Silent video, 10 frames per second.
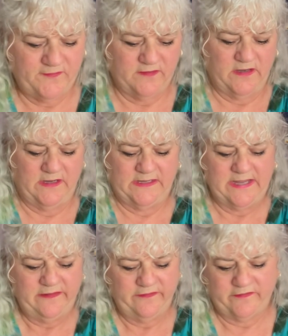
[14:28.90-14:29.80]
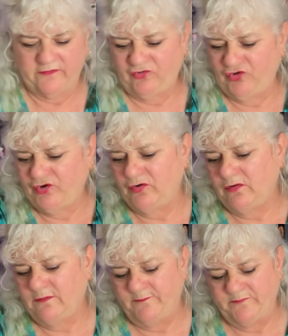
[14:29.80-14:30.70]
a kid's journal.
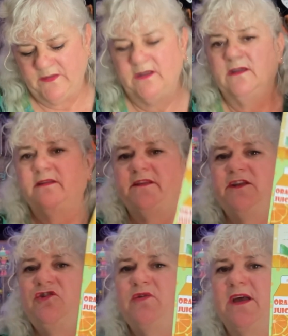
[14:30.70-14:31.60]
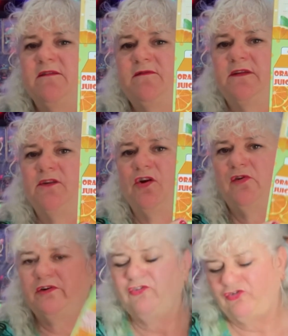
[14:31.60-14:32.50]
Then you have an
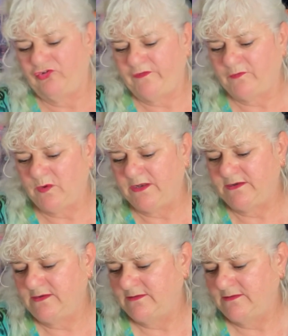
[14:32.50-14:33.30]
orange juice one,